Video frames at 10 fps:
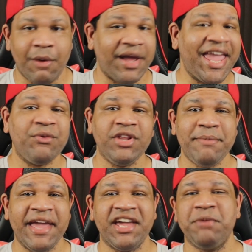Now, I can't
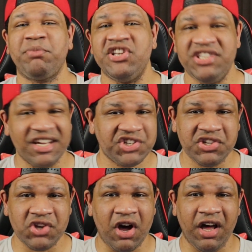really make any
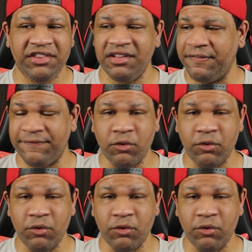predictions on the